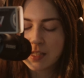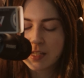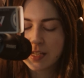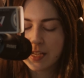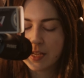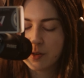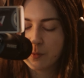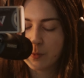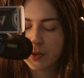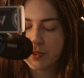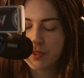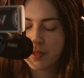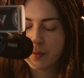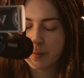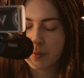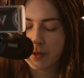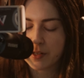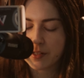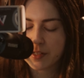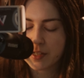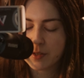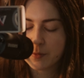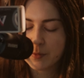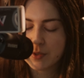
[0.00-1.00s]
And when the
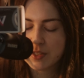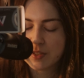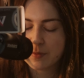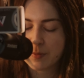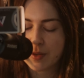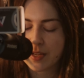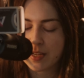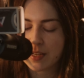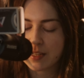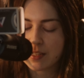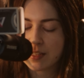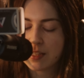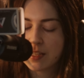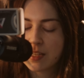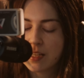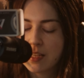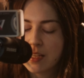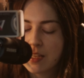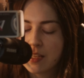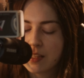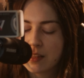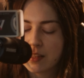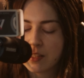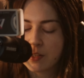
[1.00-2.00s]
bargain was made,
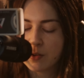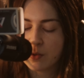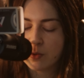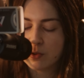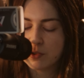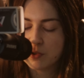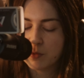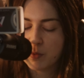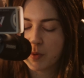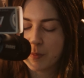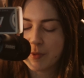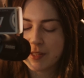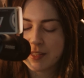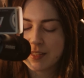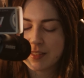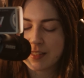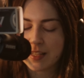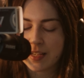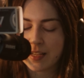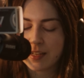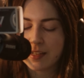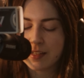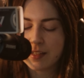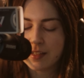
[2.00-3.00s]
the old woman
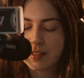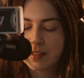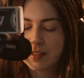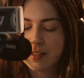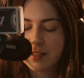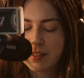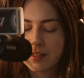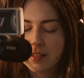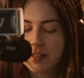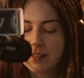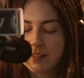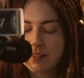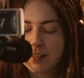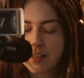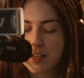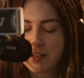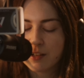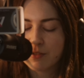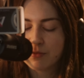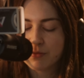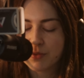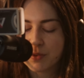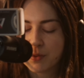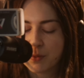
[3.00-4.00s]
said,
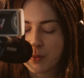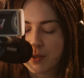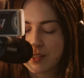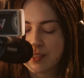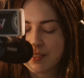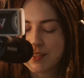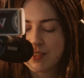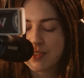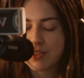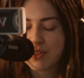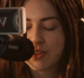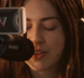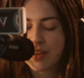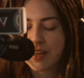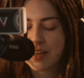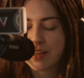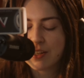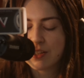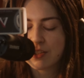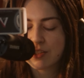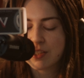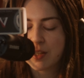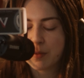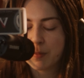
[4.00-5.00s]
"Now for once your
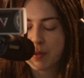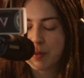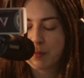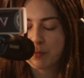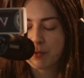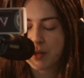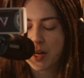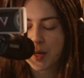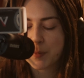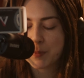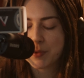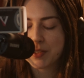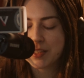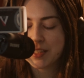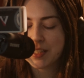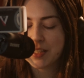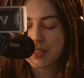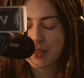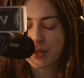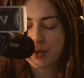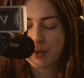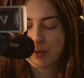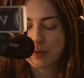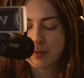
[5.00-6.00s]
hair shall be properly
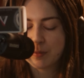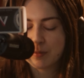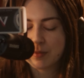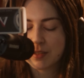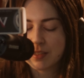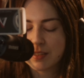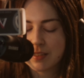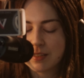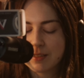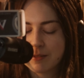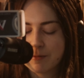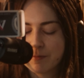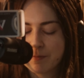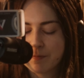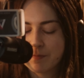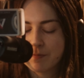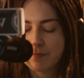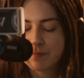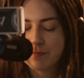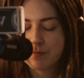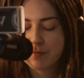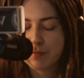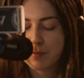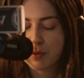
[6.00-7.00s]
combed."
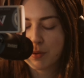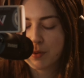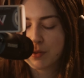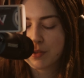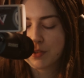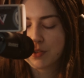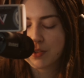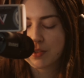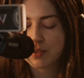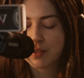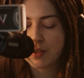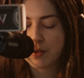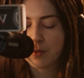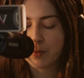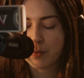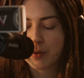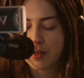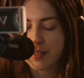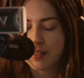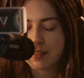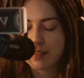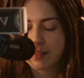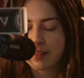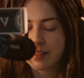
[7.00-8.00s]
Poor Snow
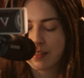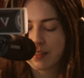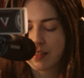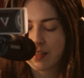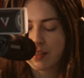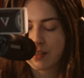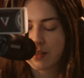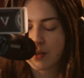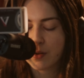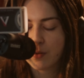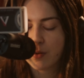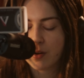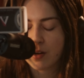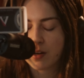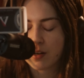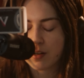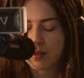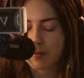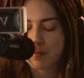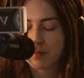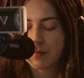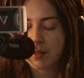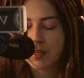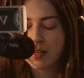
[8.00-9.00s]
White, thinking no
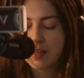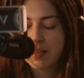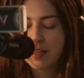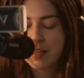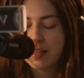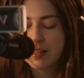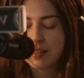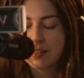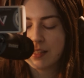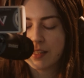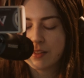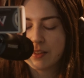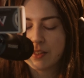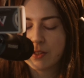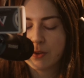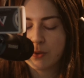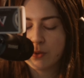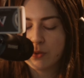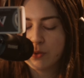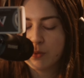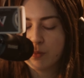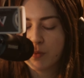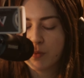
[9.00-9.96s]
harm, let the old